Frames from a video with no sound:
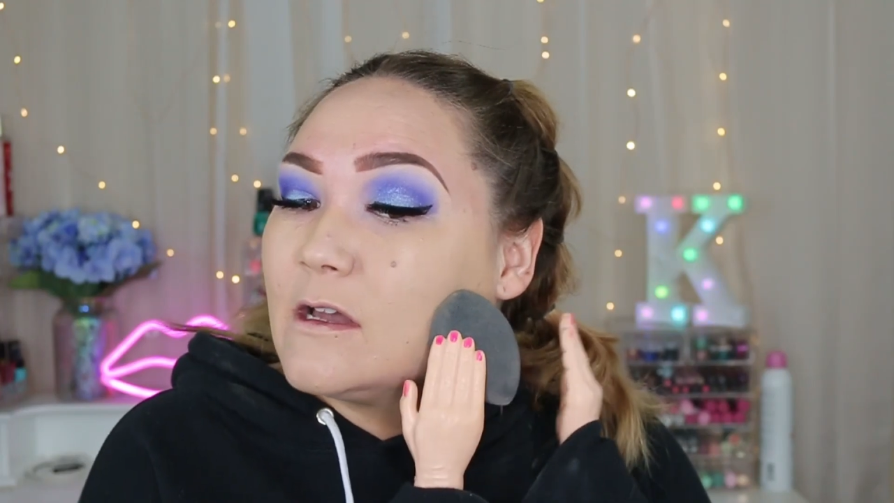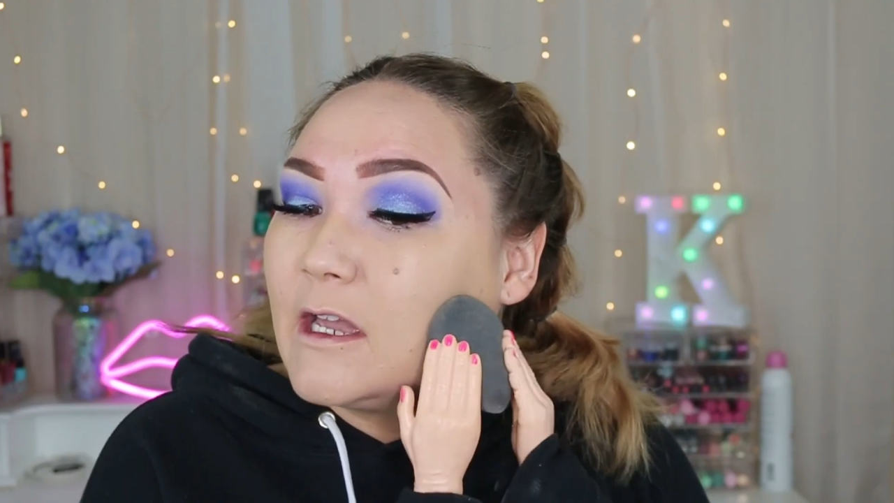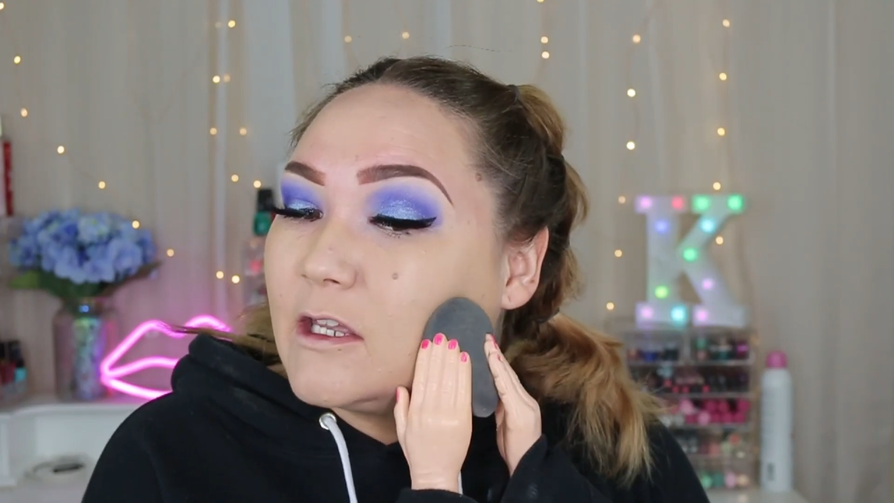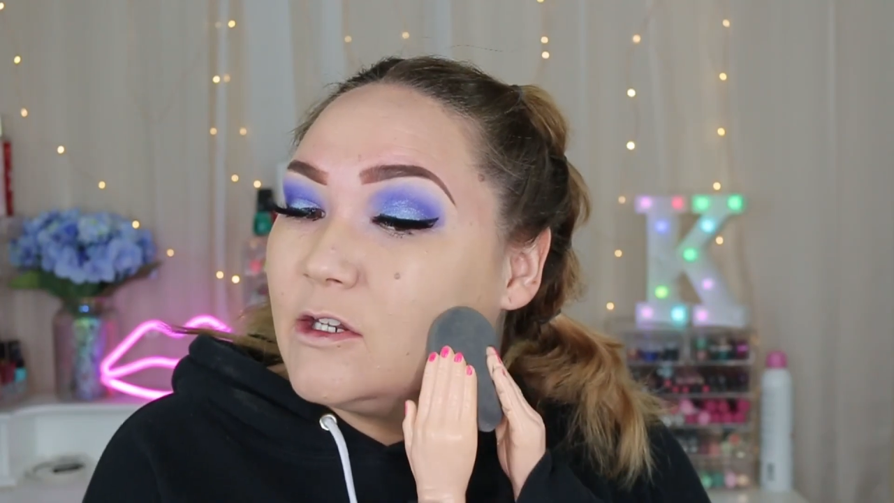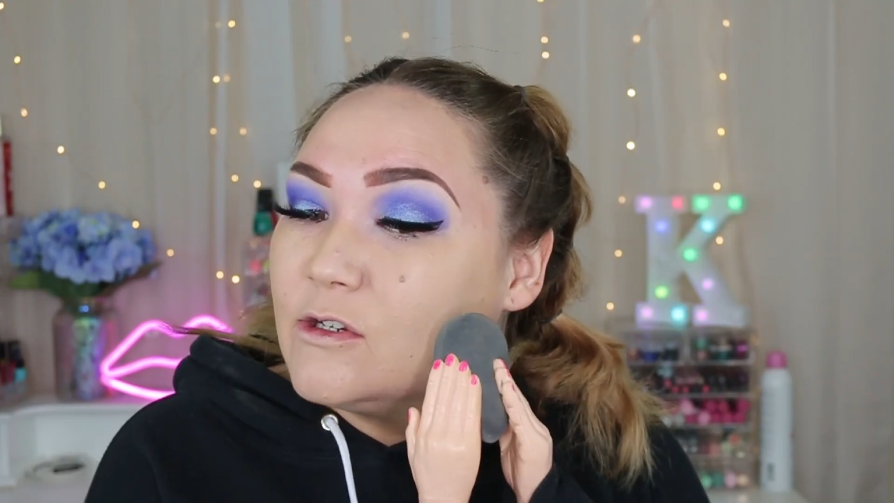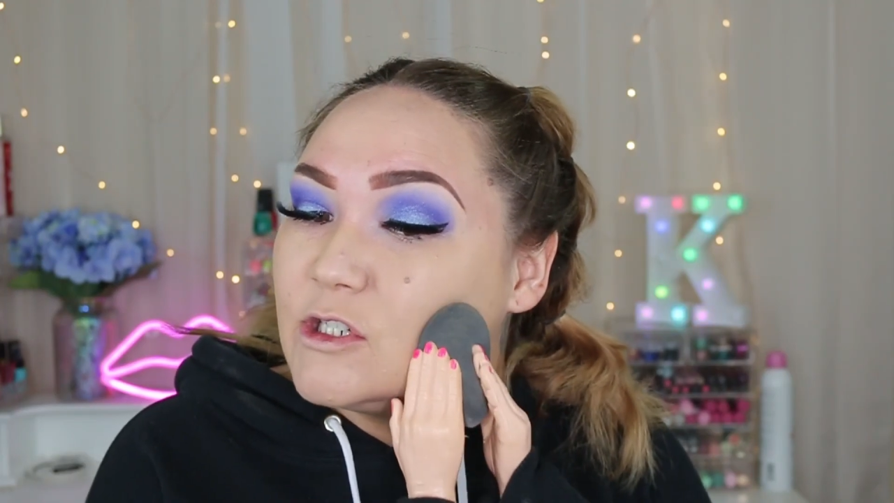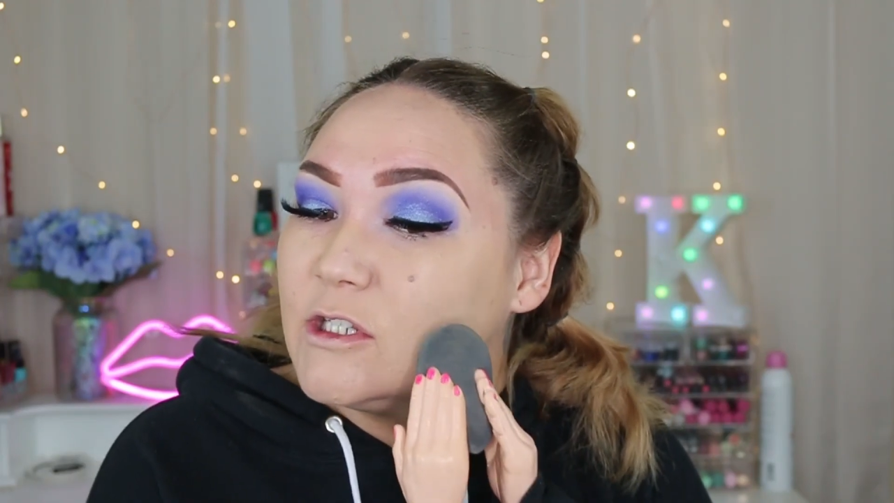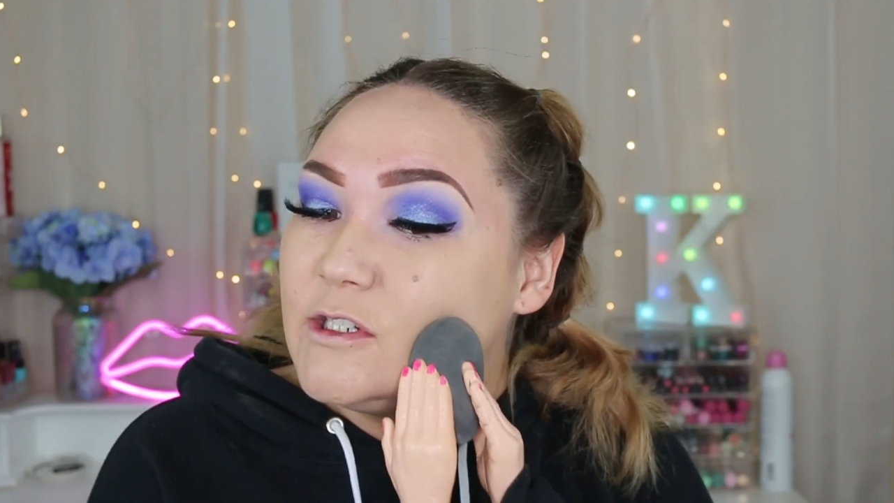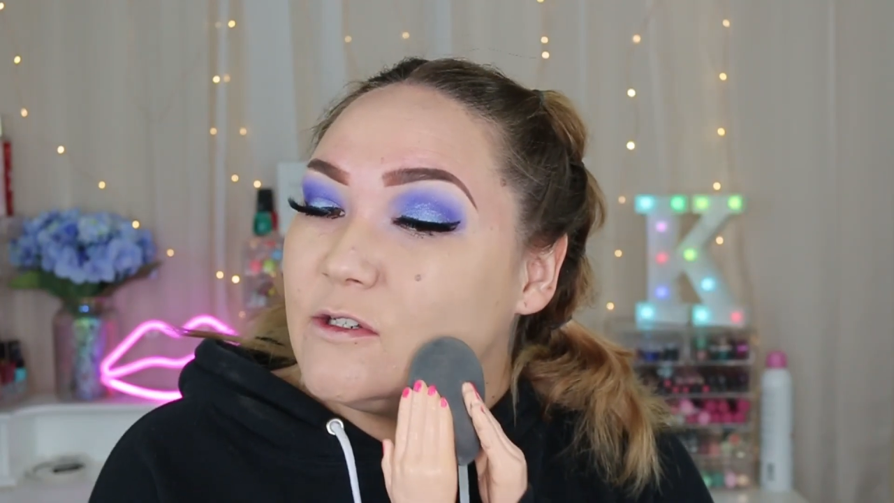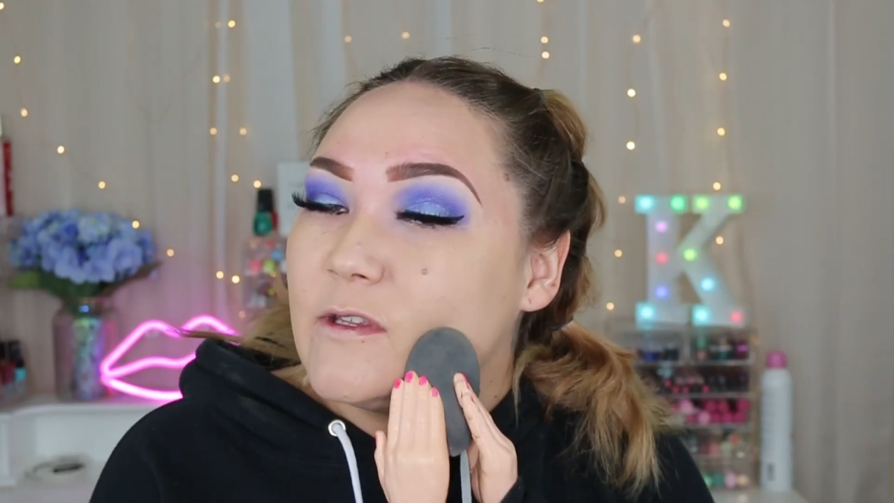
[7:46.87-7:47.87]
I can
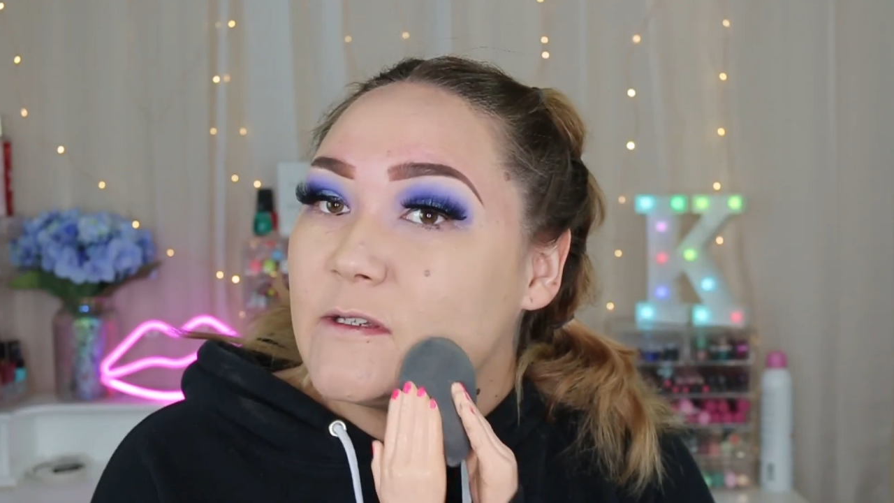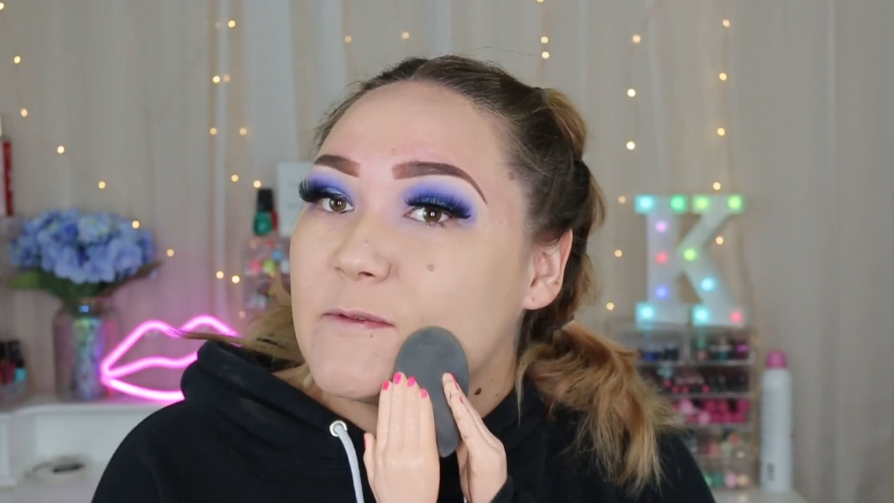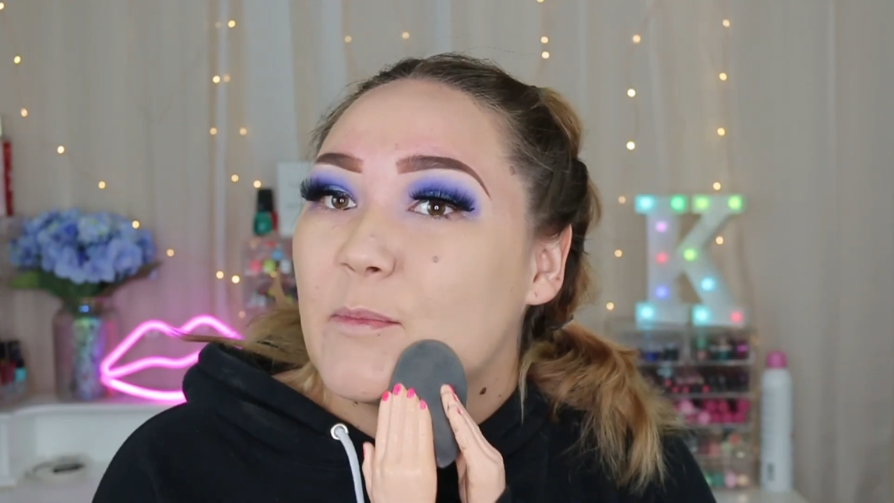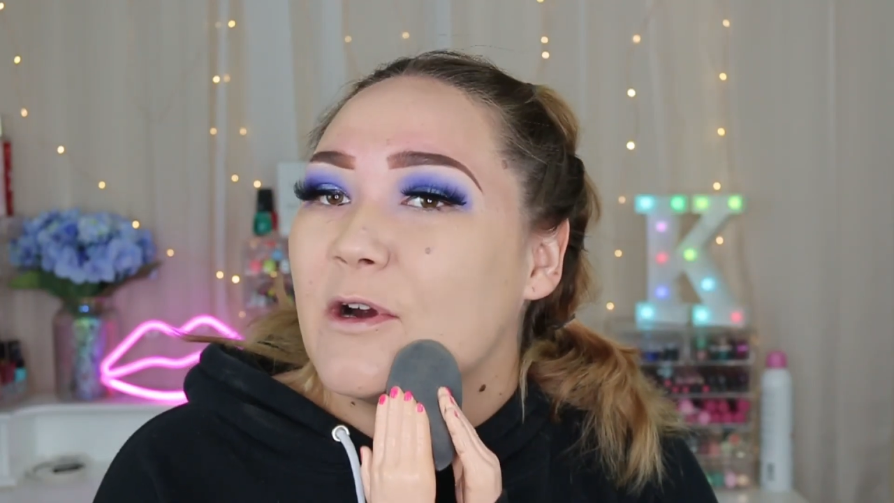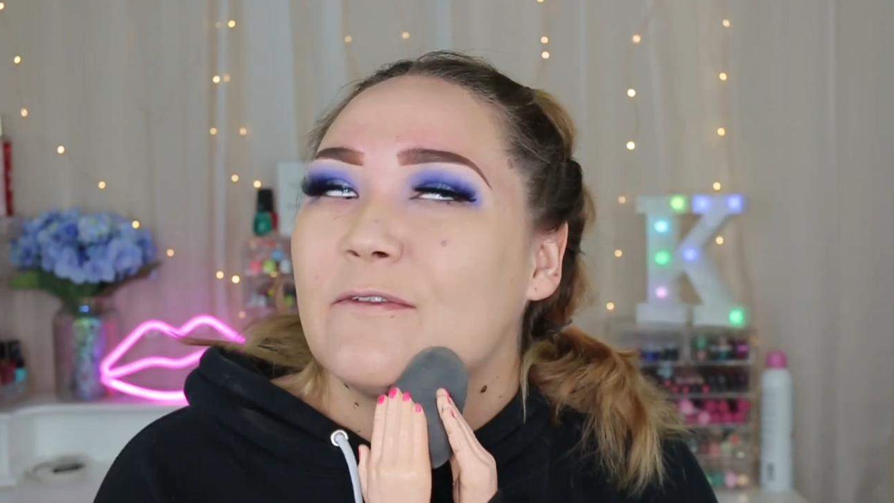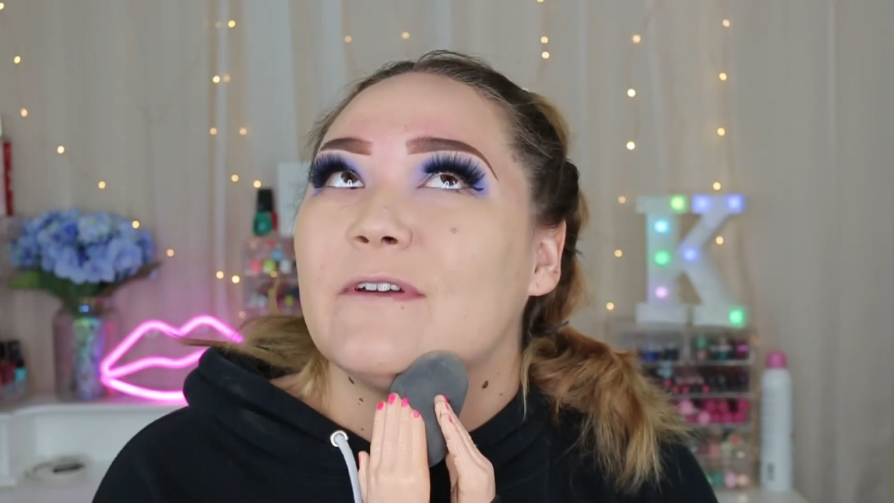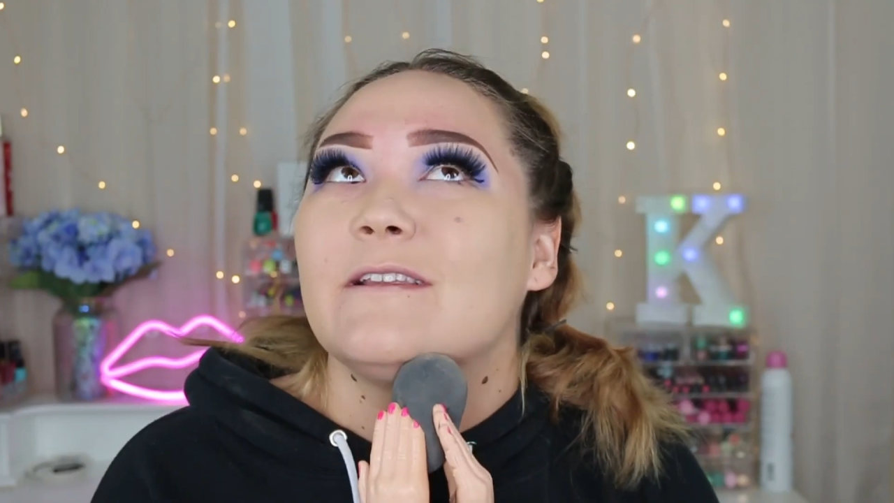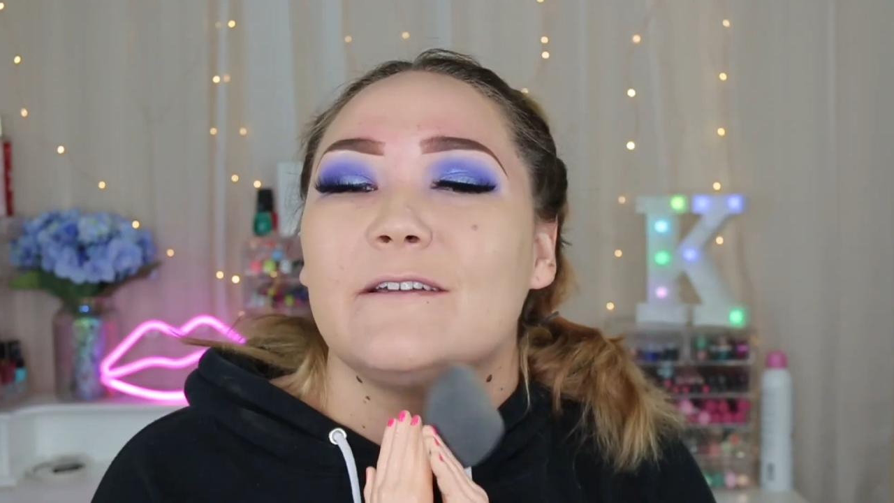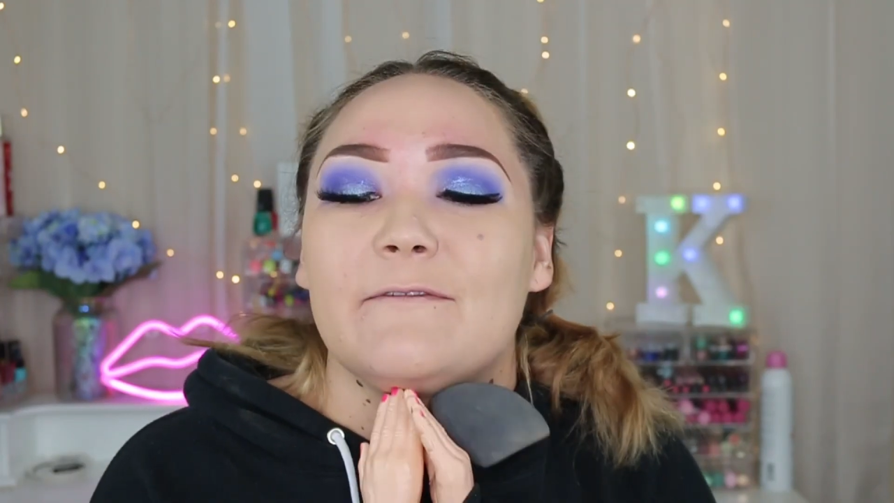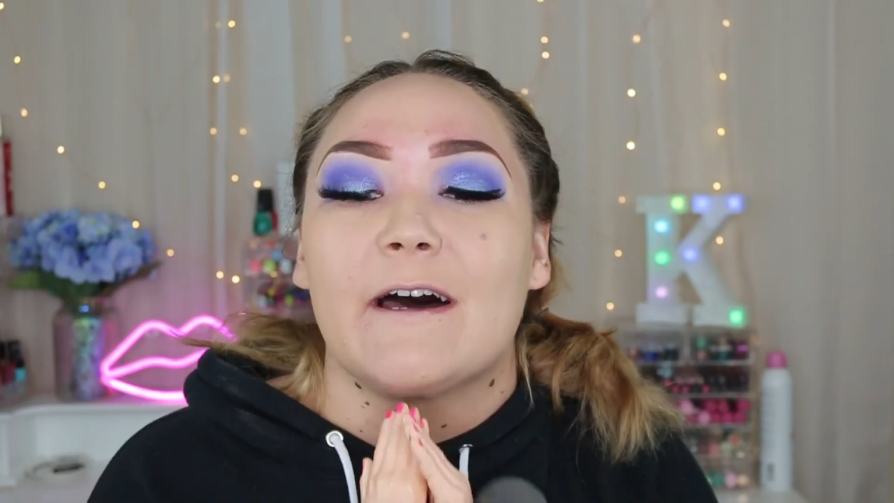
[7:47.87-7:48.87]
usually do this
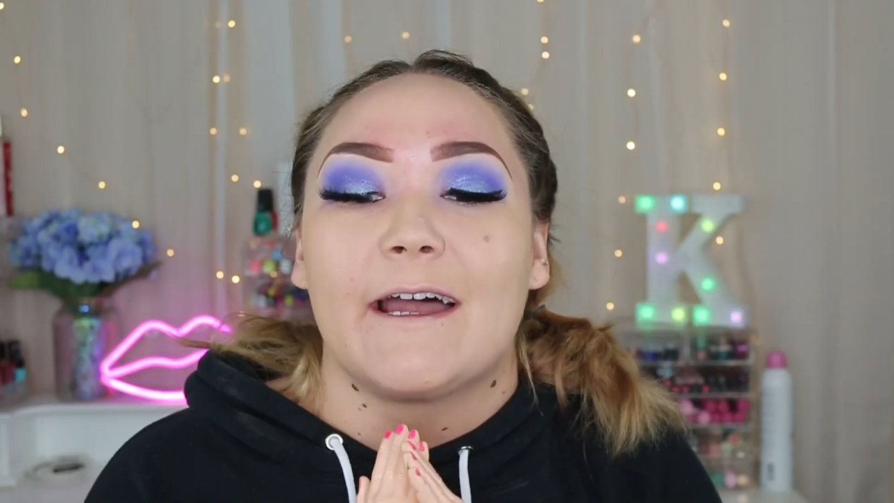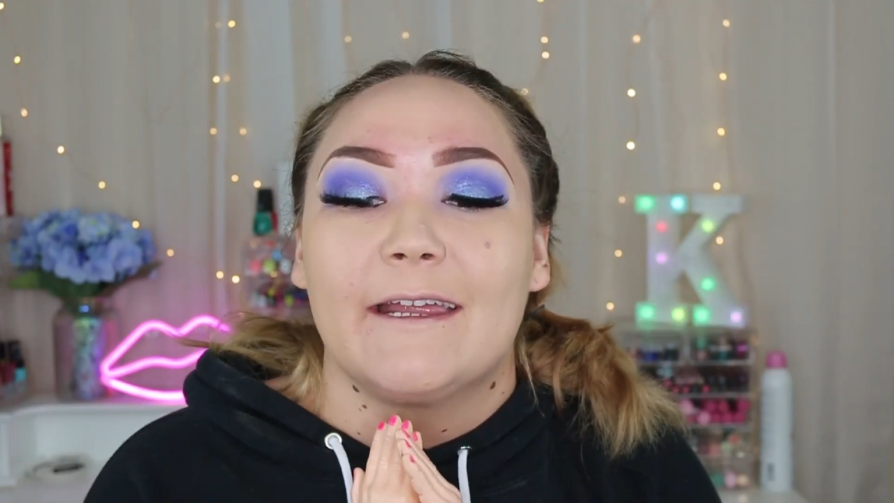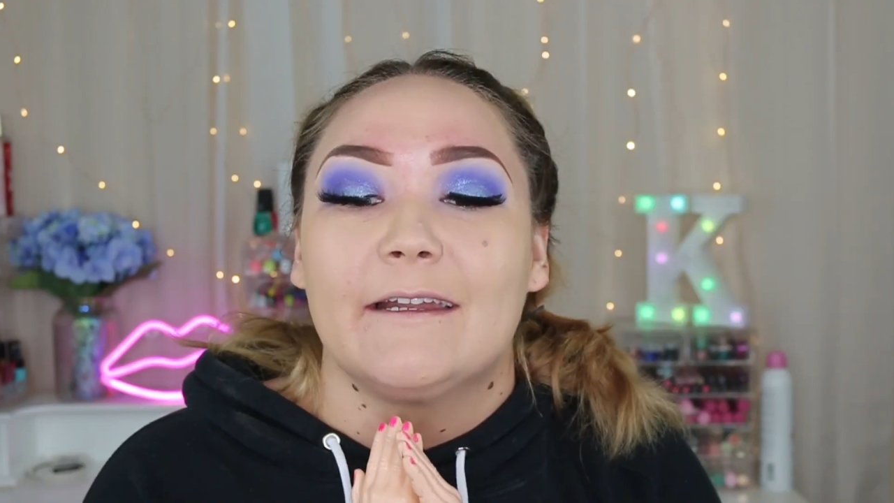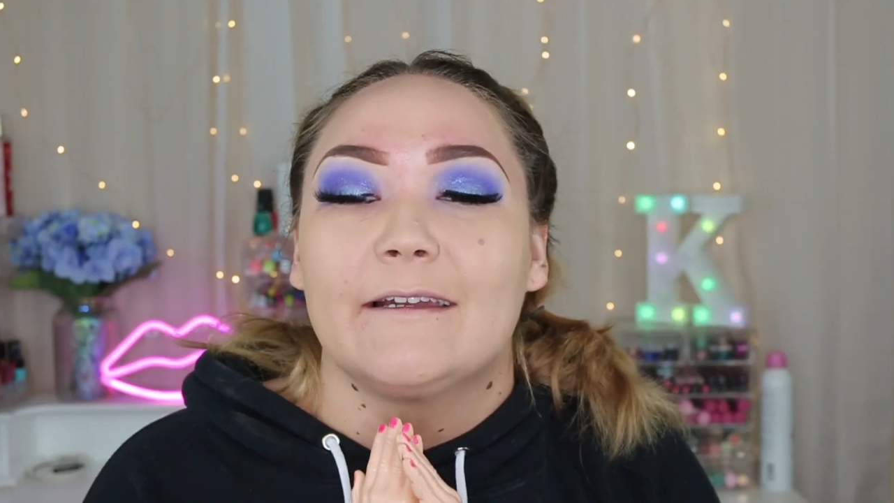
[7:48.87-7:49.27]
perfectly fine.